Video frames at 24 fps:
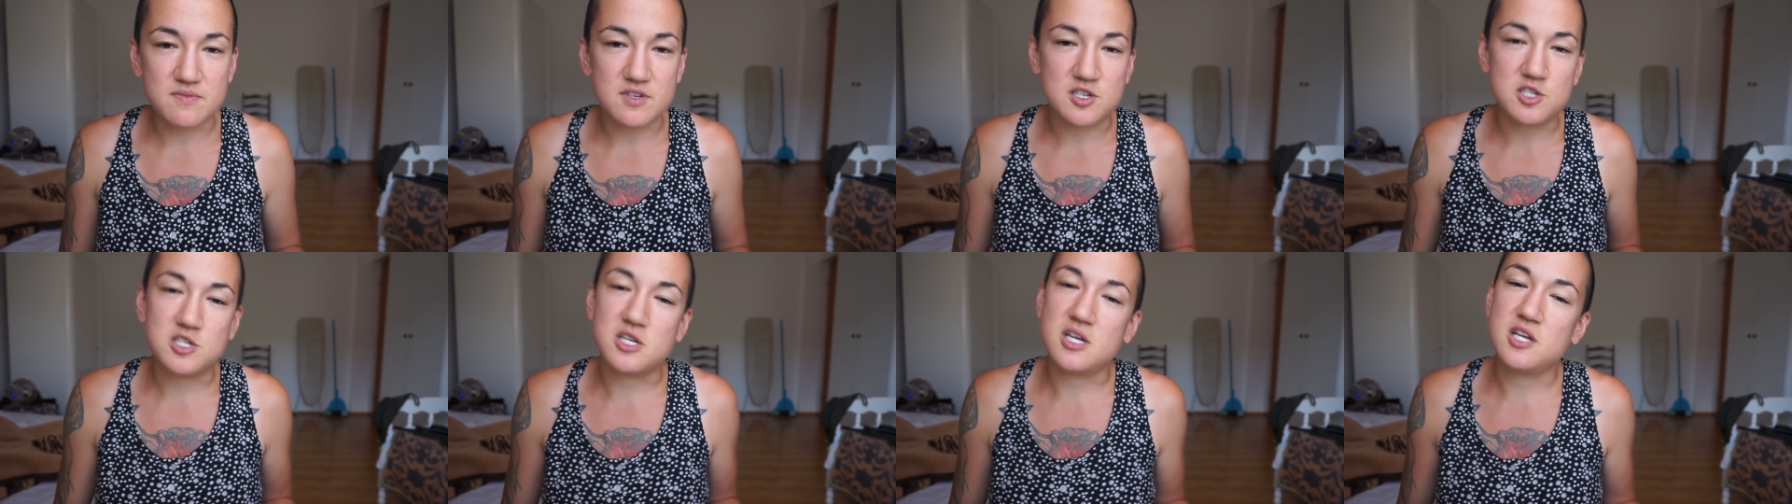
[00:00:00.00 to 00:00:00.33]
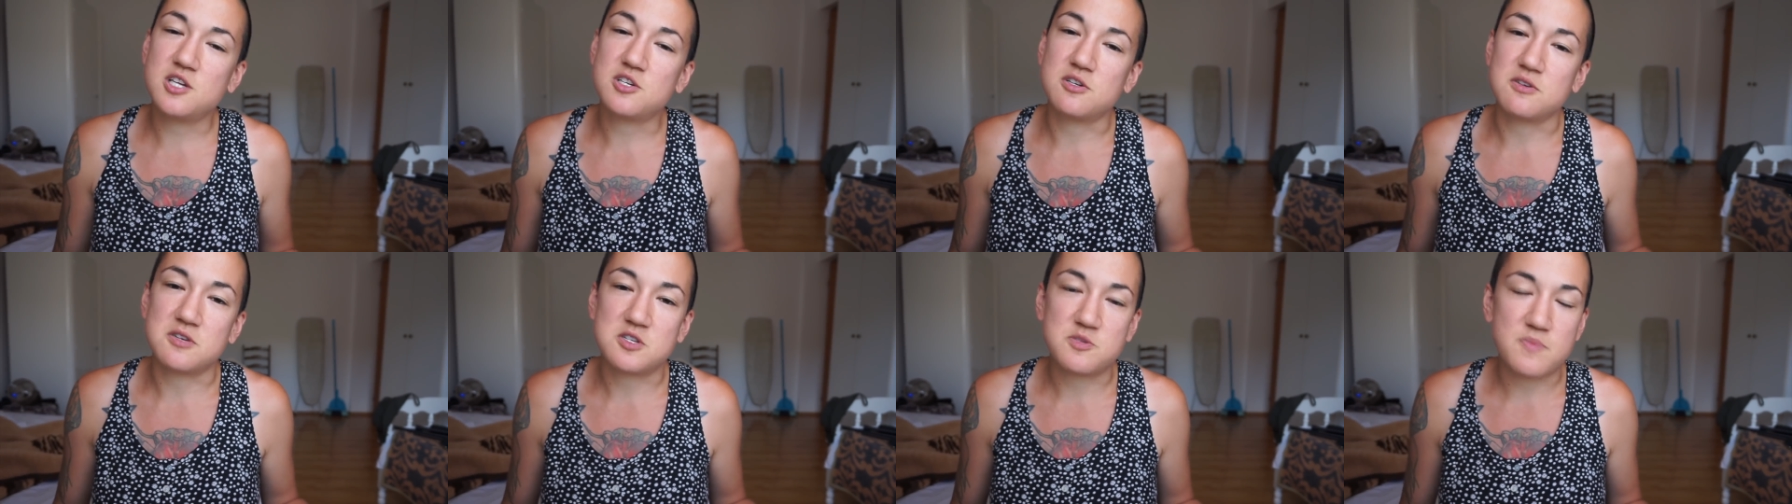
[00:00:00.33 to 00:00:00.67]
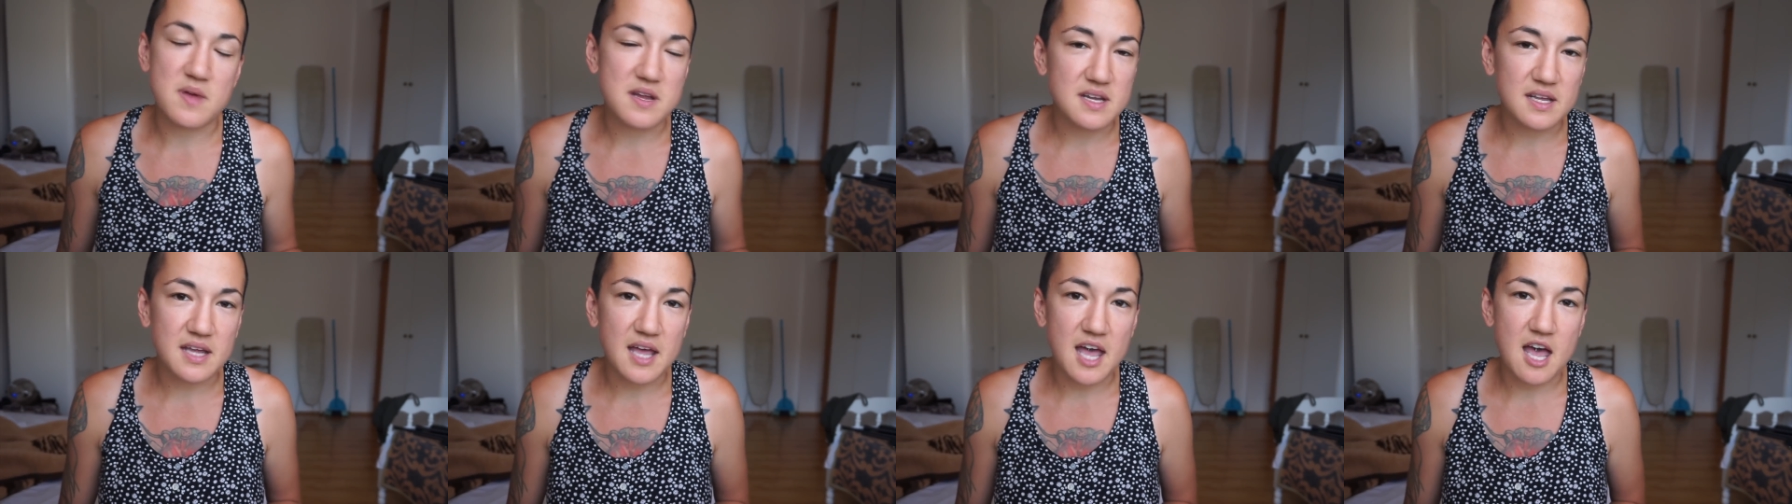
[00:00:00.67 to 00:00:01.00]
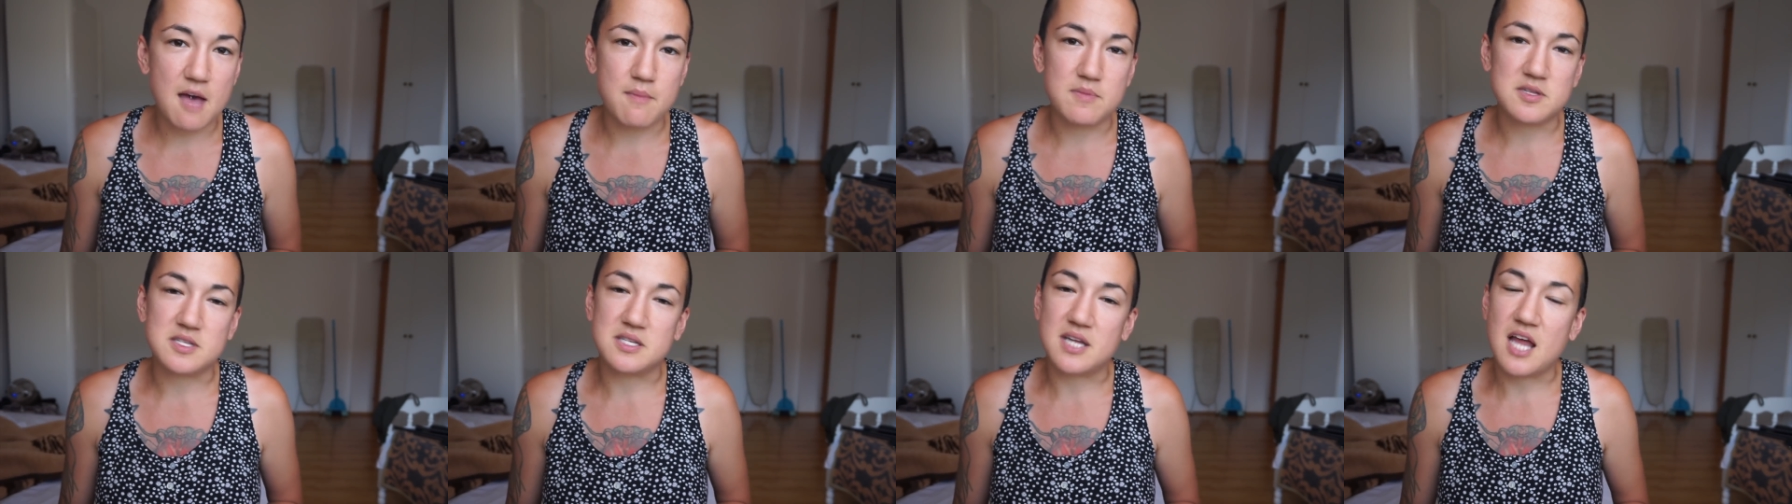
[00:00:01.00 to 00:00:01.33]
we changed our spending
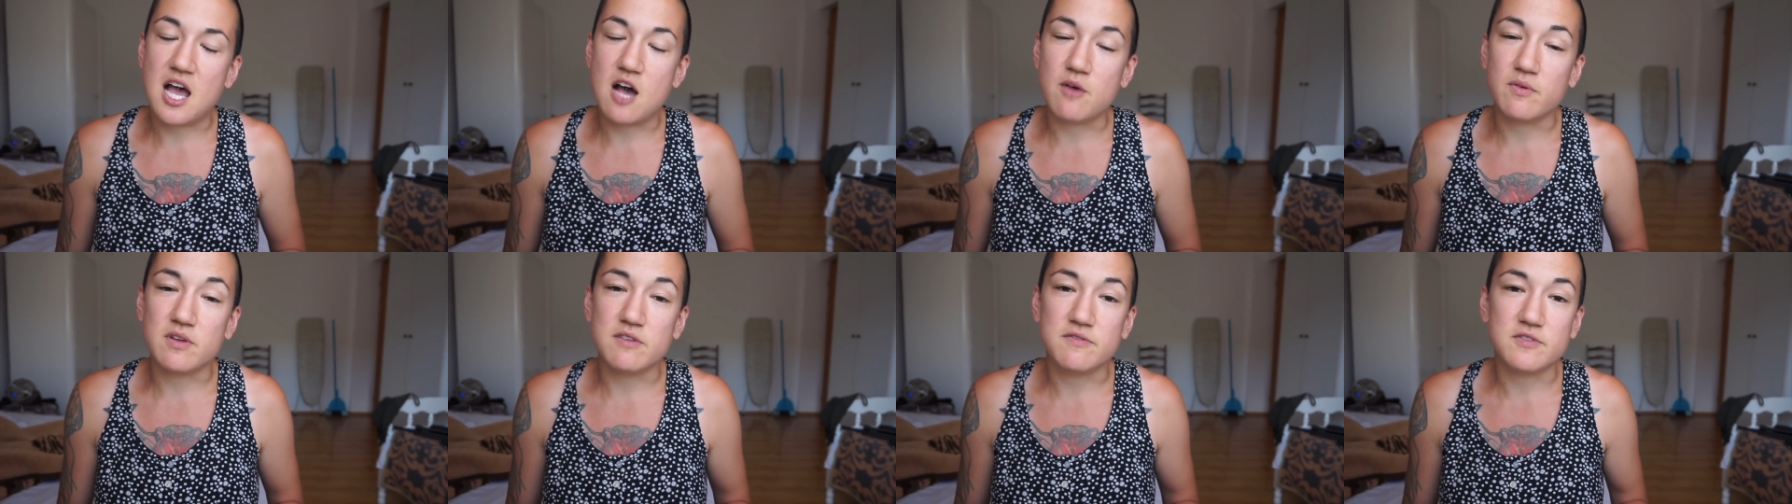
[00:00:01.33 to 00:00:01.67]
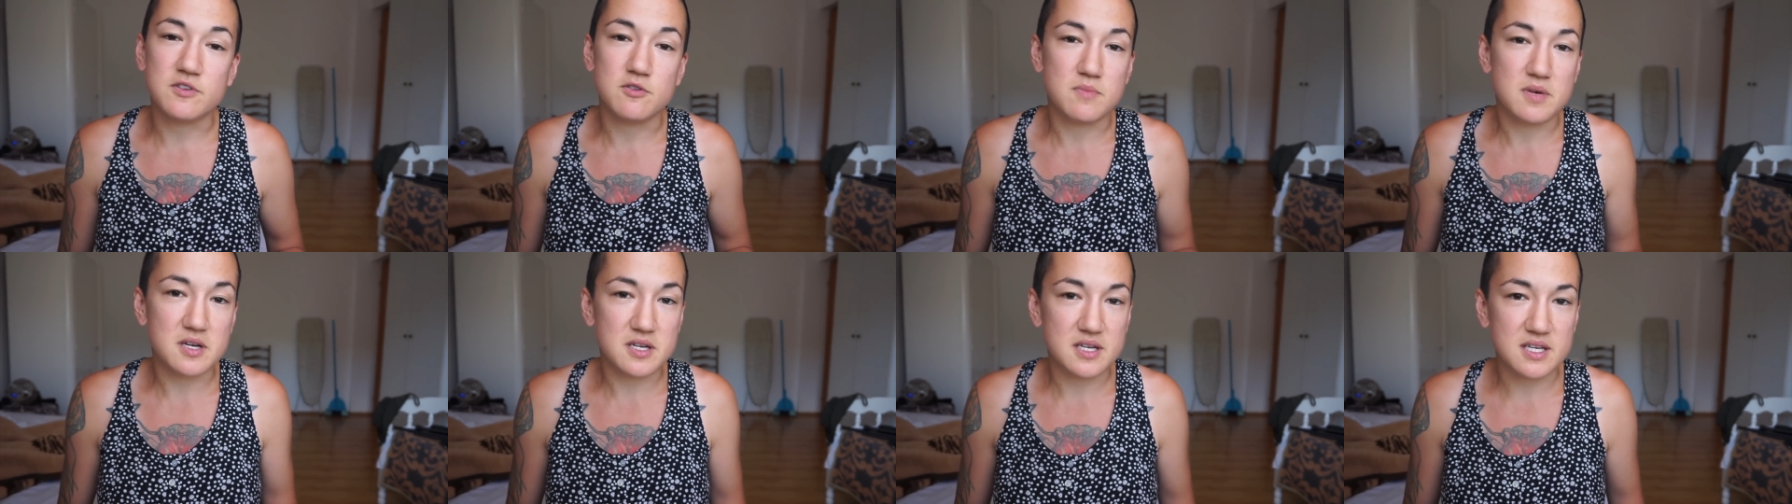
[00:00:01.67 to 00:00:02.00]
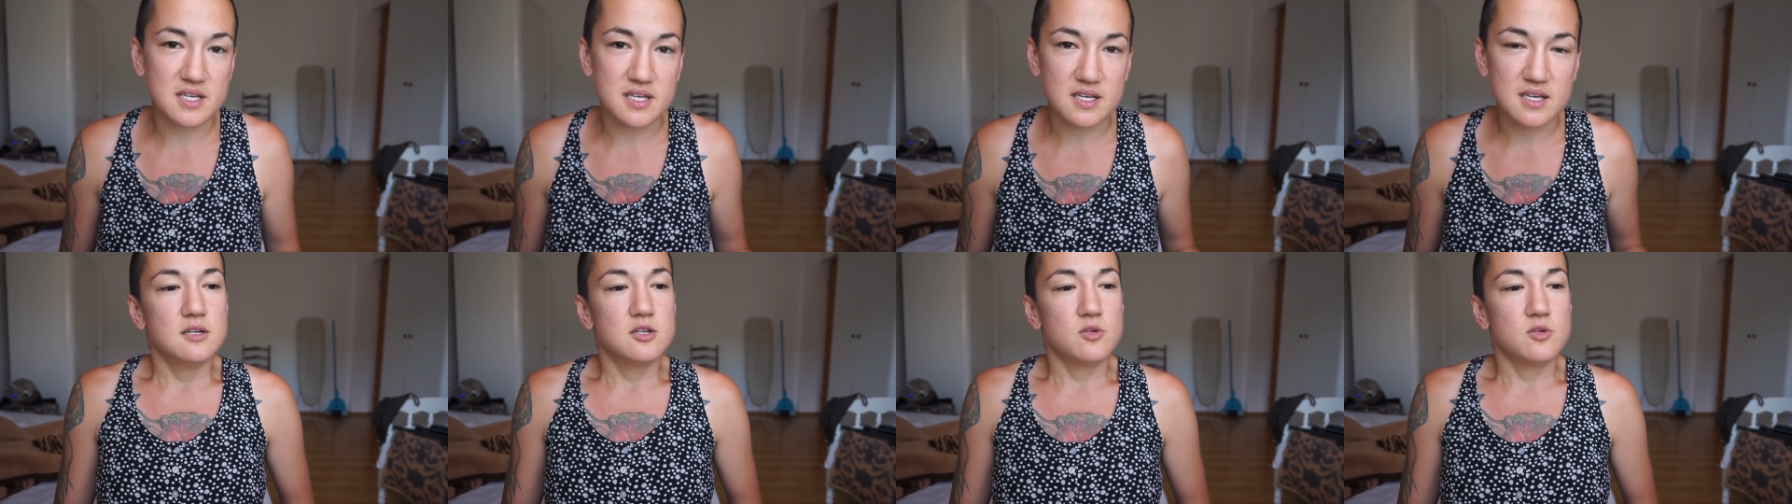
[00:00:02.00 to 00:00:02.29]
habits and how we view money,